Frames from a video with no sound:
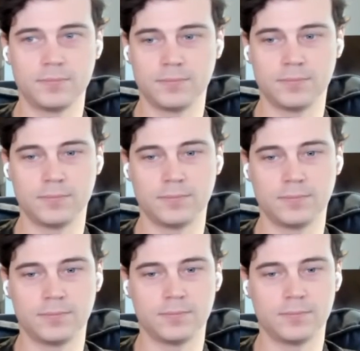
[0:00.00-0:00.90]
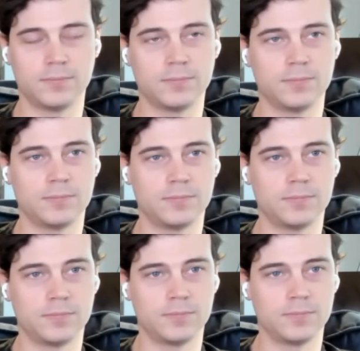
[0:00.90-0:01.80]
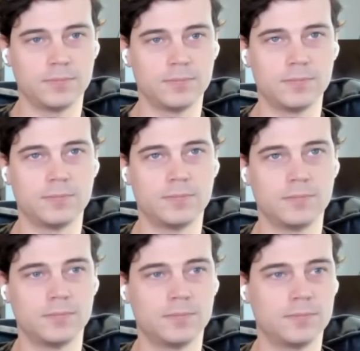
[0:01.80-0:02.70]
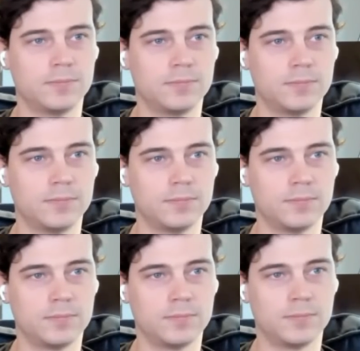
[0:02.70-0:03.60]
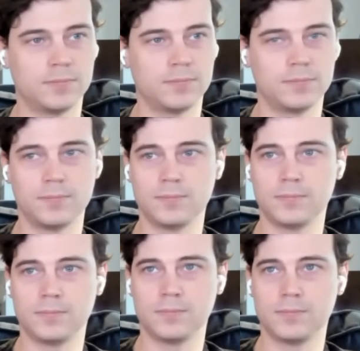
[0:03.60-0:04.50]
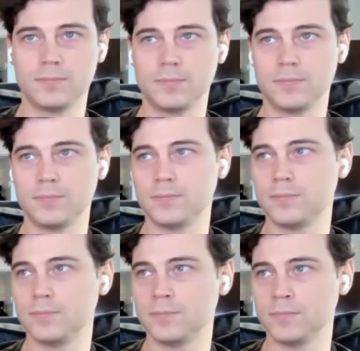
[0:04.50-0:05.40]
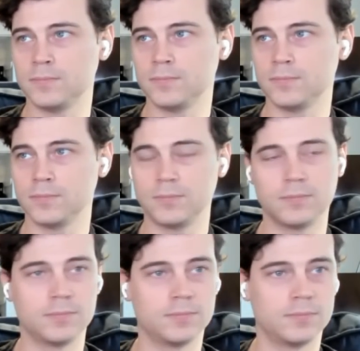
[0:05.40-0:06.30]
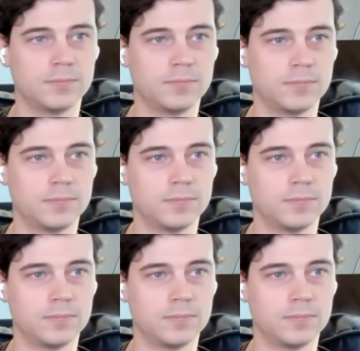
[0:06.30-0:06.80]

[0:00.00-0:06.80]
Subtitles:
(not speaking)